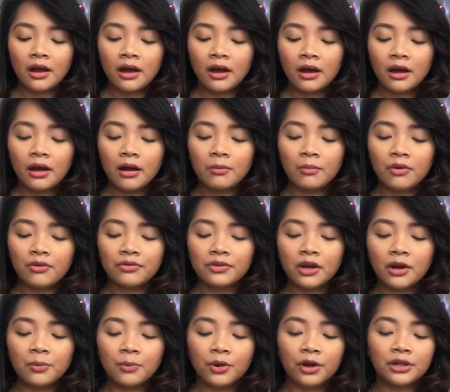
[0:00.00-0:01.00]
of
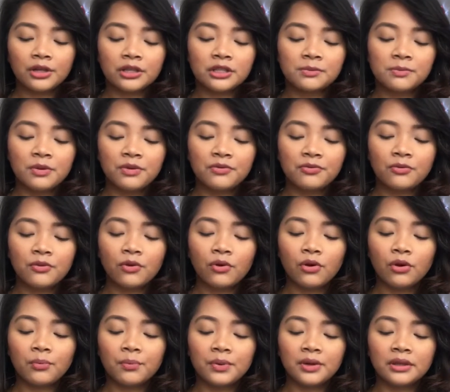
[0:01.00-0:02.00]
their products
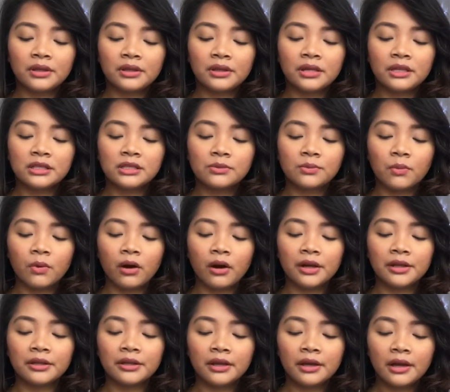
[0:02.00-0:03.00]
before, but this
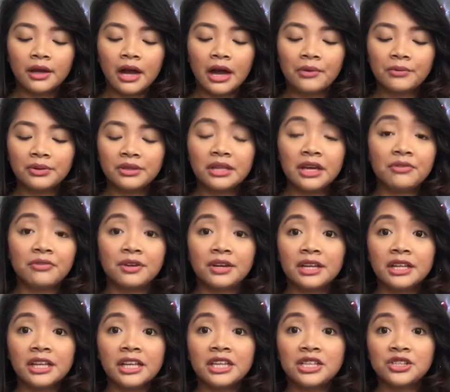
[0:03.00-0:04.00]
one I would
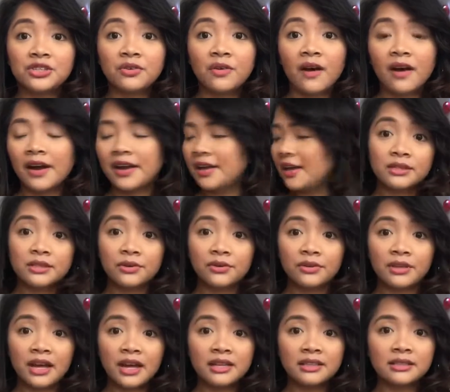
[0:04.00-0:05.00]
definitely try. So
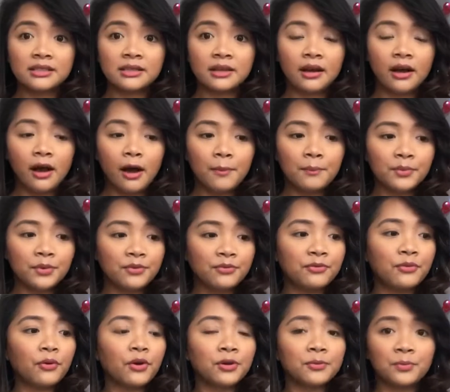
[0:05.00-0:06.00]
that's the
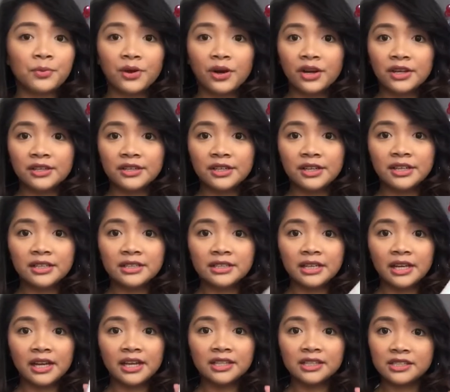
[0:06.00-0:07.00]
4th
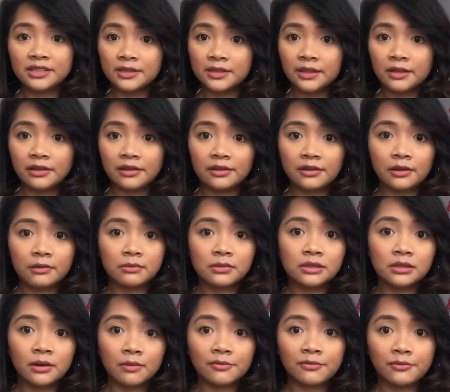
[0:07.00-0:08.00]
product and still a
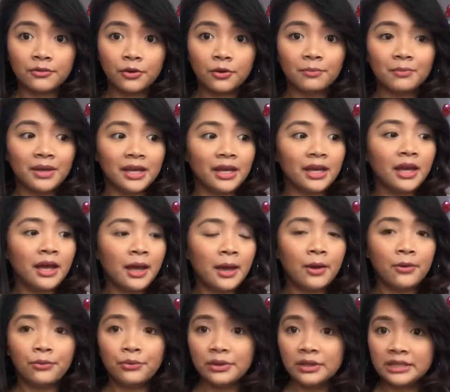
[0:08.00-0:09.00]
thumbs up for me.
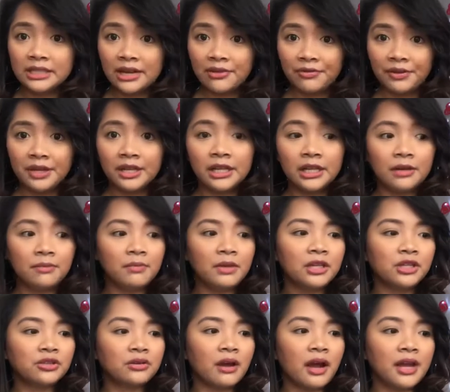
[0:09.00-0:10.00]
We'll definitely
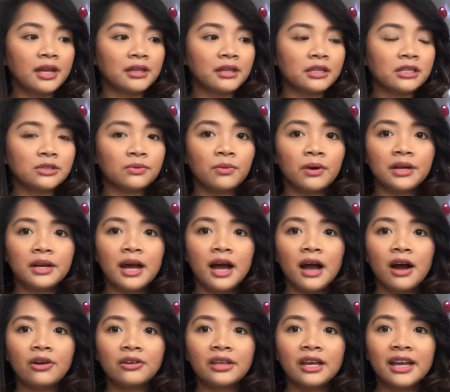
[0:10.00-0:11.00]
be trying this one
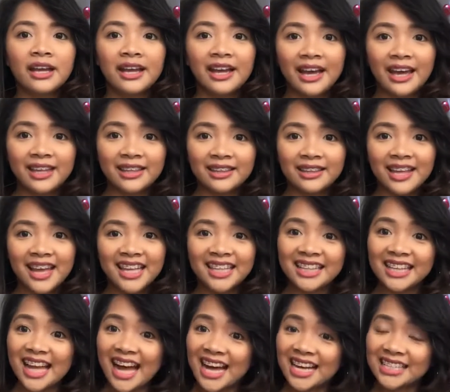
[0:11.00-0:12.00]
out. And
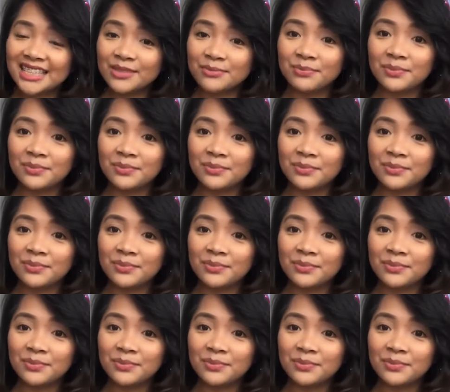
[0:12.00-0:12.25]
then last